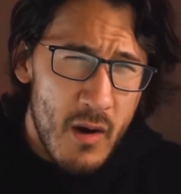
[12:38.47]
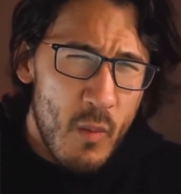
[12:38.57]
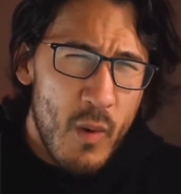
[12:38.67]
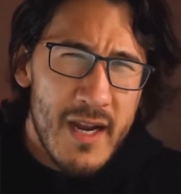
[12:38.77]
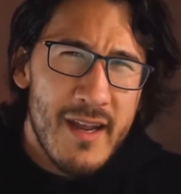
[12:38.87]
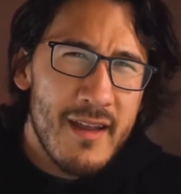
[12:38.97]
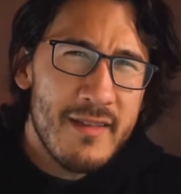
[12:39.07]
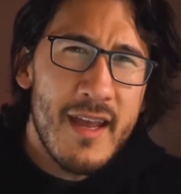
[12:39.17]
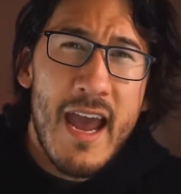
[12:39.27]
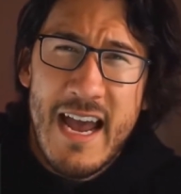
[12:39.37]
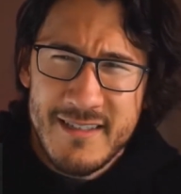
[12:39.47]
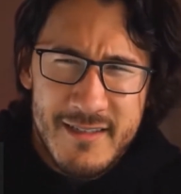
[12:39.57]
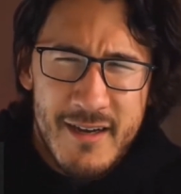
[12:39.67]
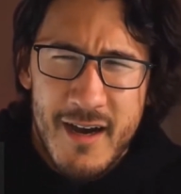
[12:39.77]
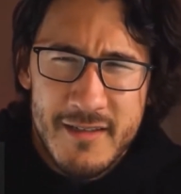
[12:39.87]
why can't they
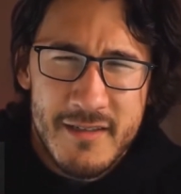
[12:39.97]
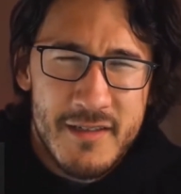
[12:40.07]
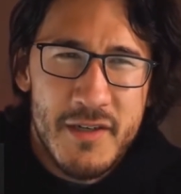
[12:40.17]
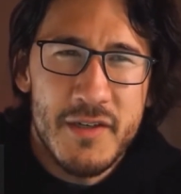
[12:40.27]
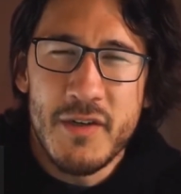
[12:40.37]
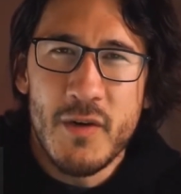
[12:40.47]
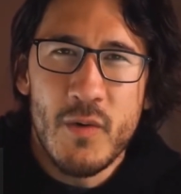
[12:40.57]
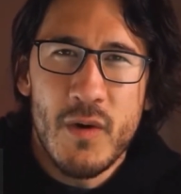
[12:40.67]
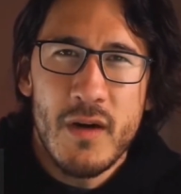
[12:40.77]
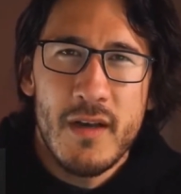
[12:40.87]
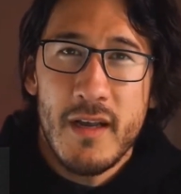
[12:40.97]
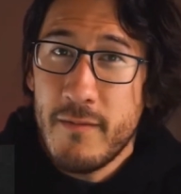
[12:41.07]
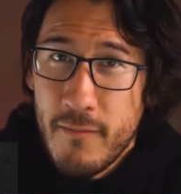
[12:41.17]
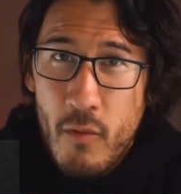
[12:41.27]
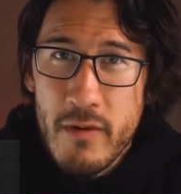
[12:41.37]
ask us to do it
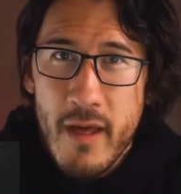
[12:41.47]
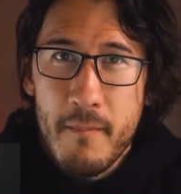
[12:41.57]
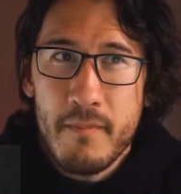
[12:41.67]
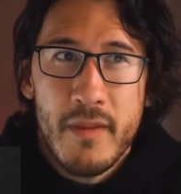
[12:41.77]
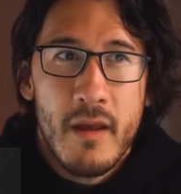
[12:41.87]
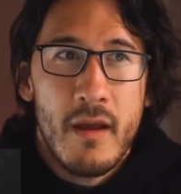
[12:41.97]
for them?